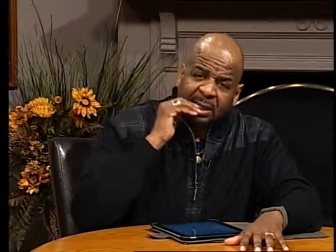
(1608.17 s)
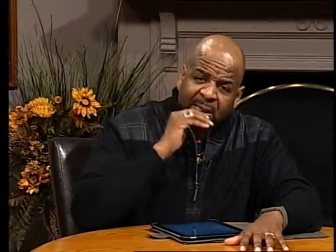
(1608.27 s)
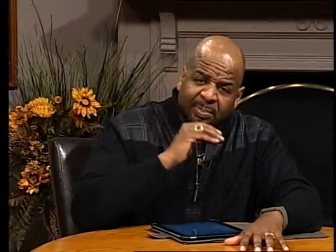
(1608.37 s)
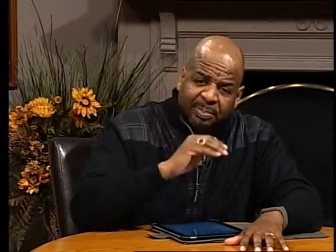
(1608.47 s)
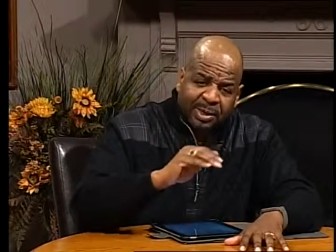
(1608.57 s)

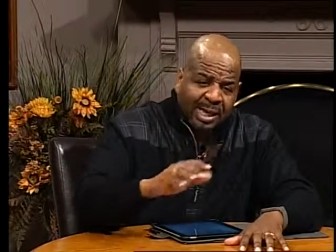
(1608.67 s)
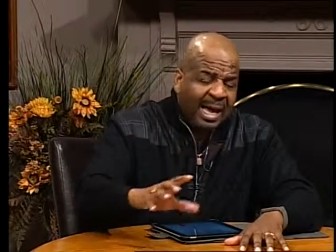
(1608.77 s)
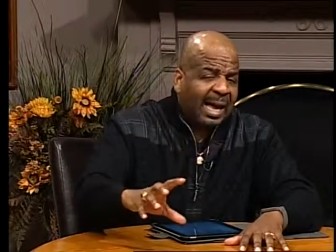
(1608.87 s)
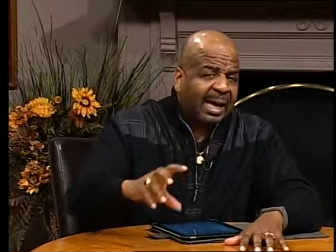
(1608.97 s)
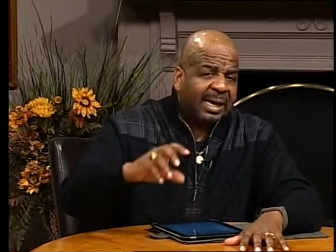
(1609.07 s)

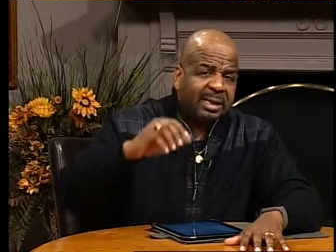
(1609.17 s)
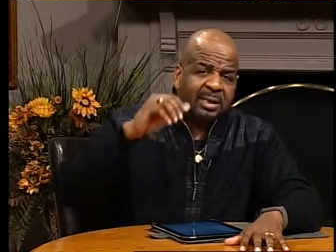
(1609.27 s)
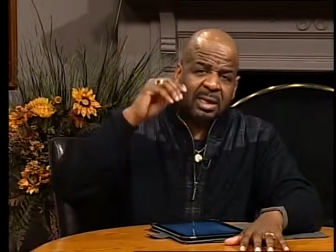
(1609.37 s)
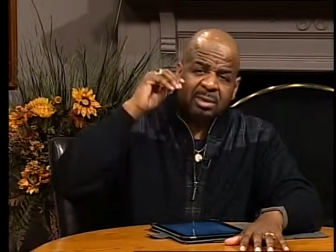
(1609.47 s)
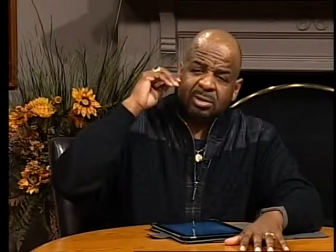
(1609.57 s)
implied,
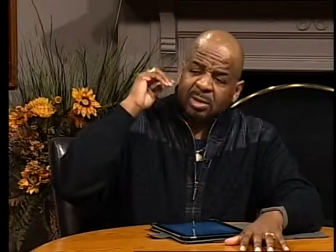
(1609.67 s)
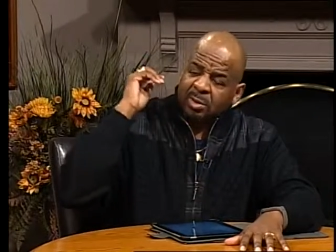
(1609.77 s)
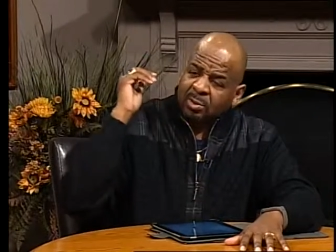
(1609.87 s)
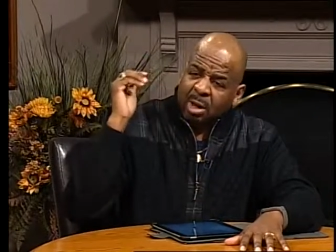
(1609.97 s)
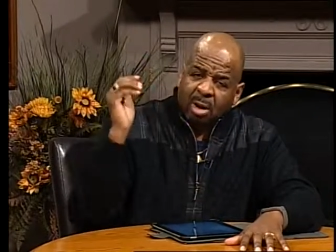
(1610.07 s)
and yeah.
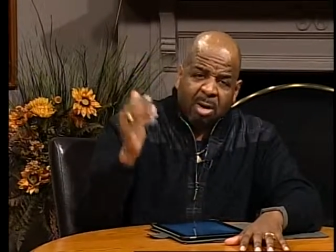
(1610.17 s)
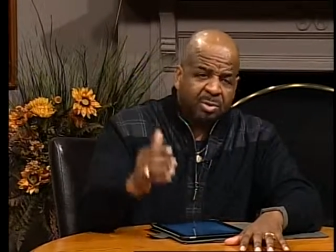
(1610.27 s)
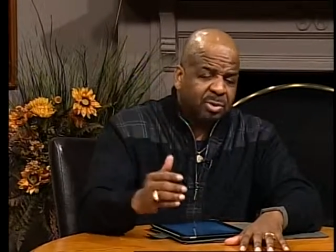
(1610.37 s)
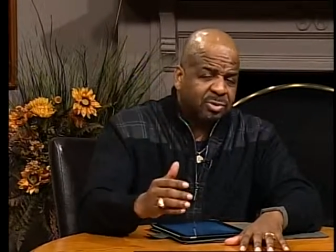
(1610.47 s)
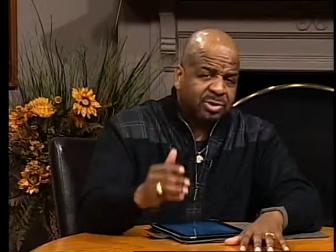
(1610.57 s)
so all
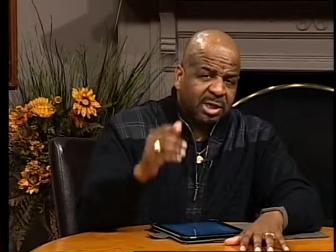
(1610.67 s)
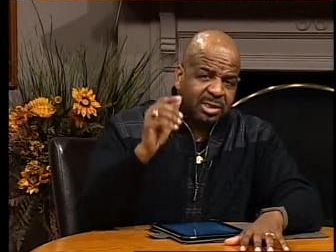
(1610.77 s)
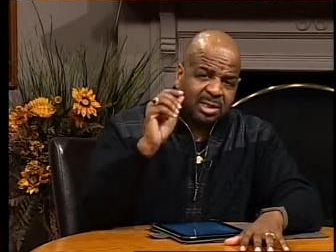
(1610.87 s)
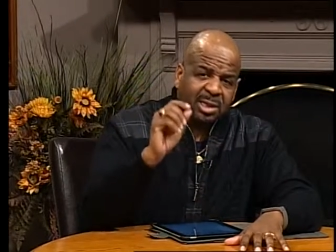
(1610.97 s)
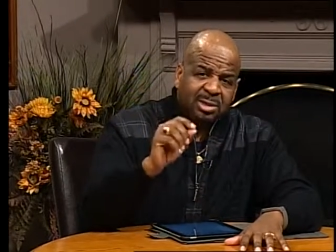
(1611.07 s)
those
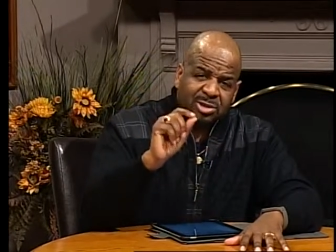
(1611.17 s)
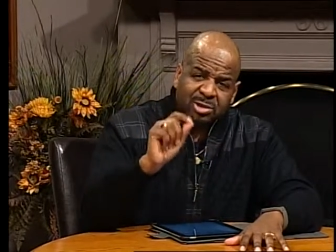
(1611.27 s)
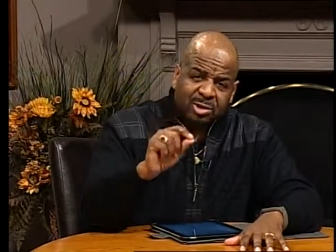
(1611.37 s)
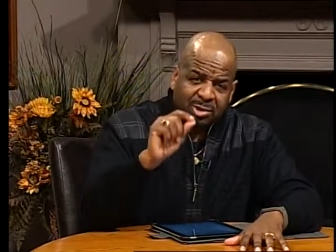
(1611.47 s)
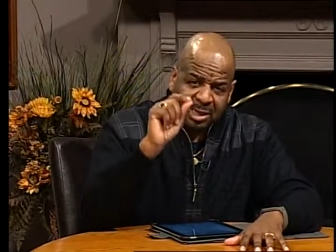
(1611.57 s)
things into
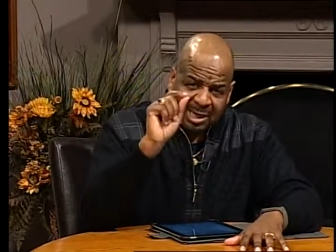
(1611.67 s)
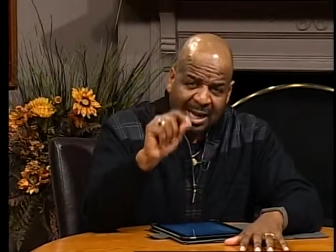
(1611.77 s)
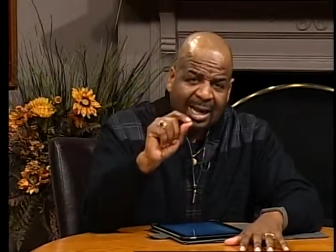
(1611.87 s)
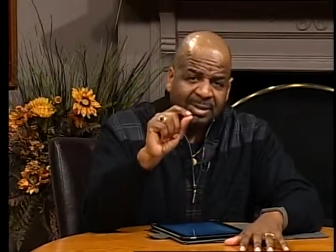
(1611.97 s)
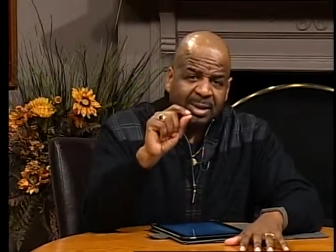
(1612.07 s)
your
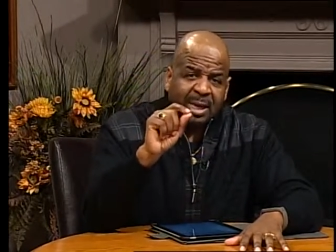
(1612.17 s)
life.